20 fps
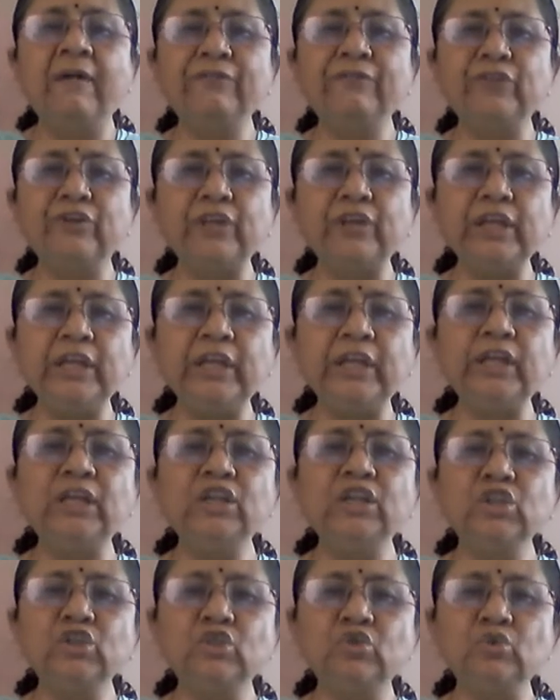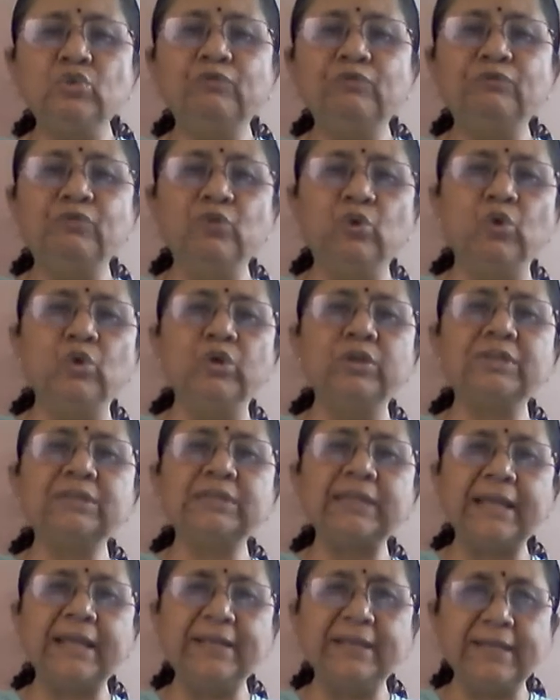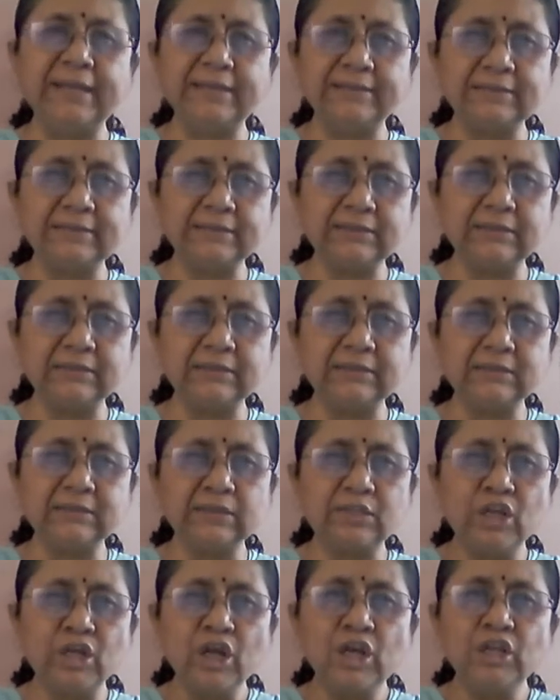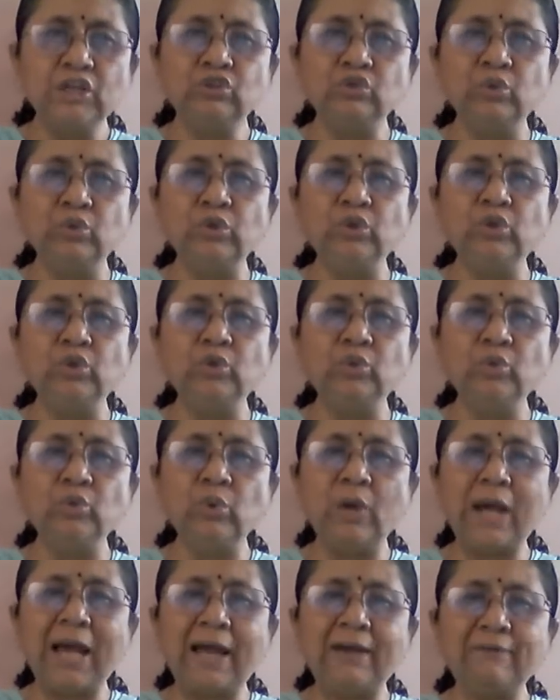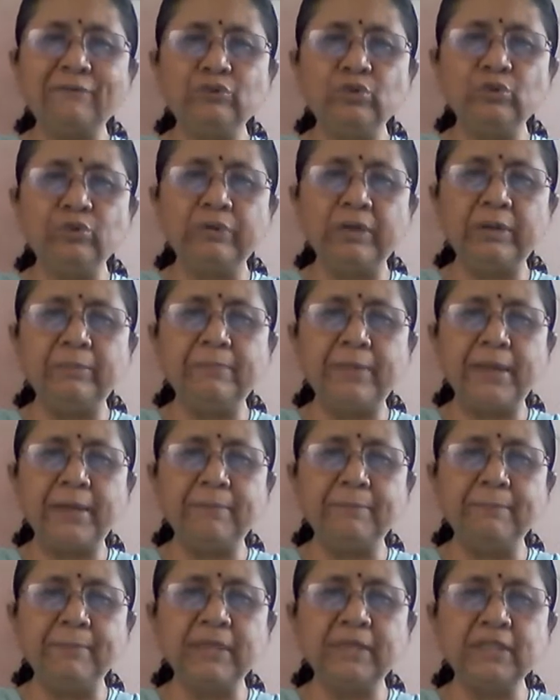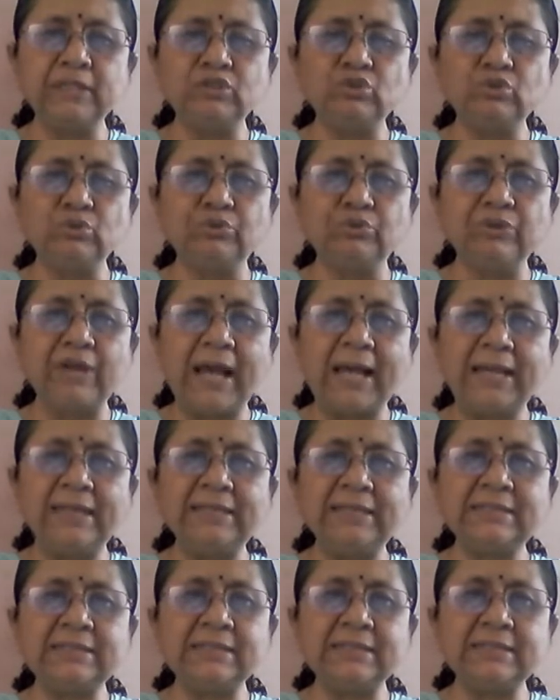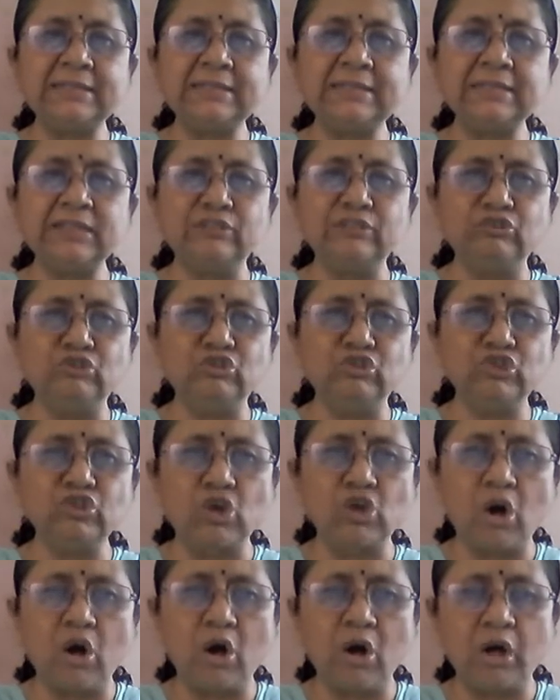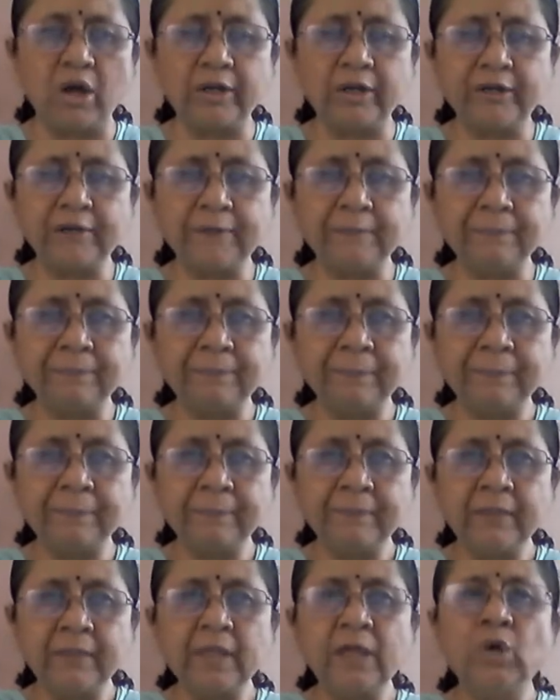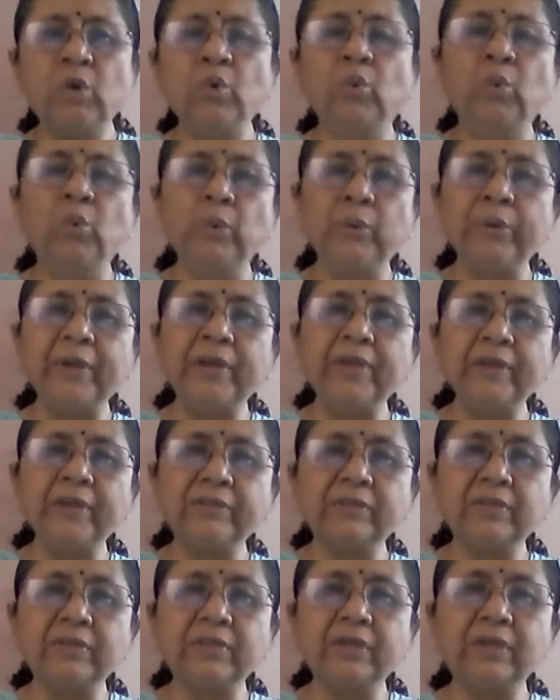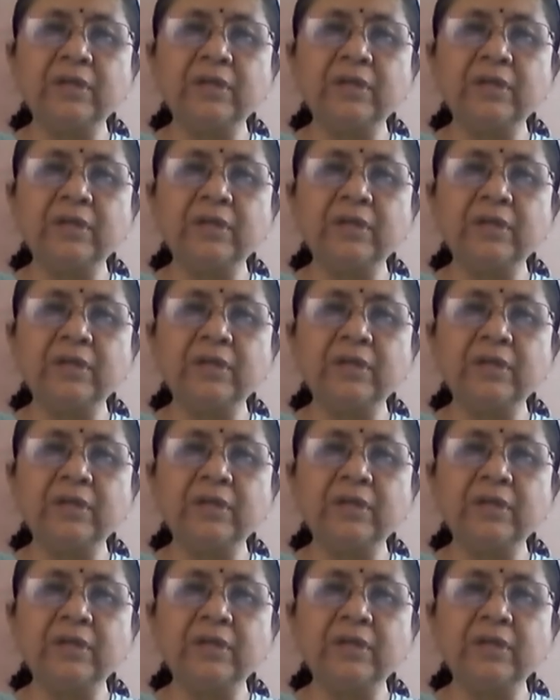3 to 4 sentences. So you have to remember to write it in short with